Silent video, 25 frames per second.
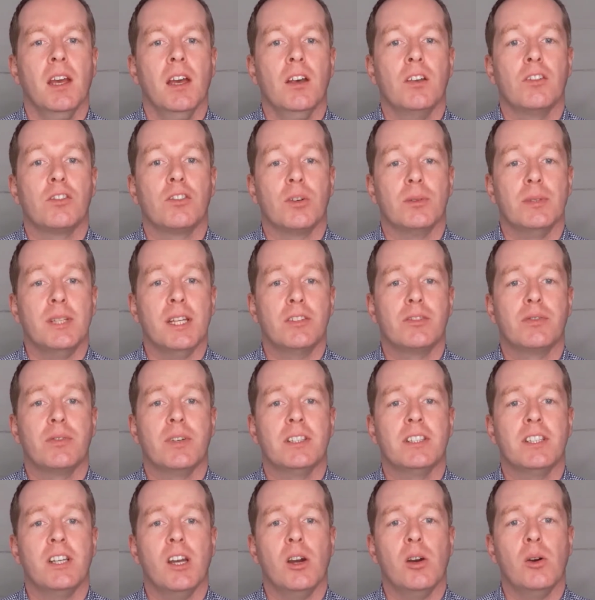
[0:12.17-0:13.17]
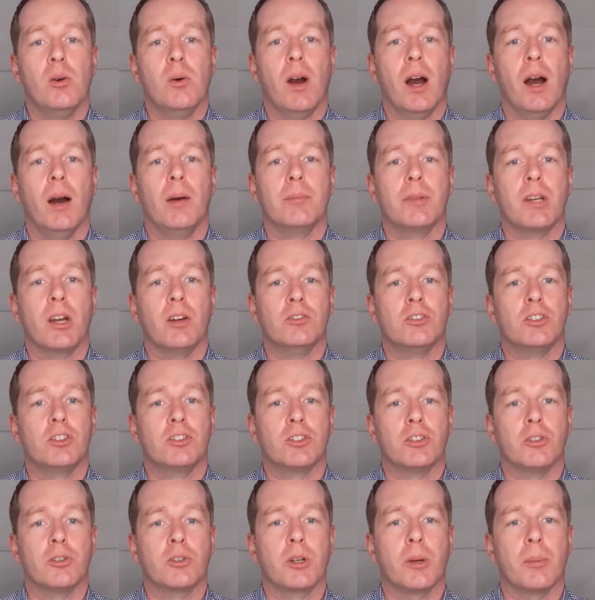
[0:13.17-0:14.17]
So in this video, I'm going to
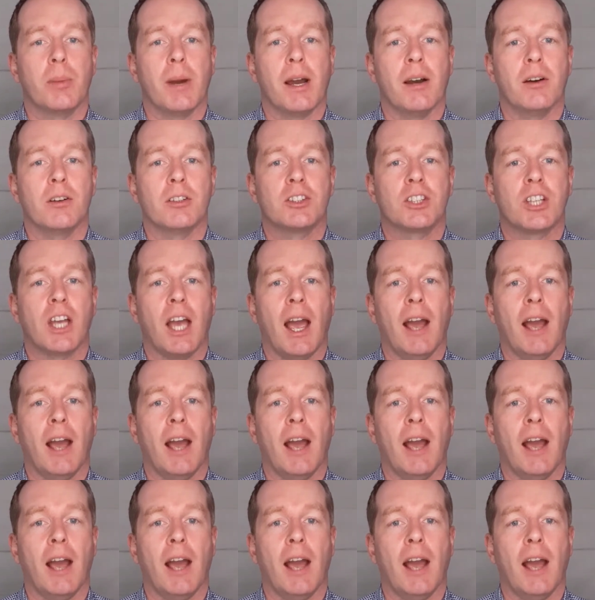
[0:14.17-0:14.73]
talk about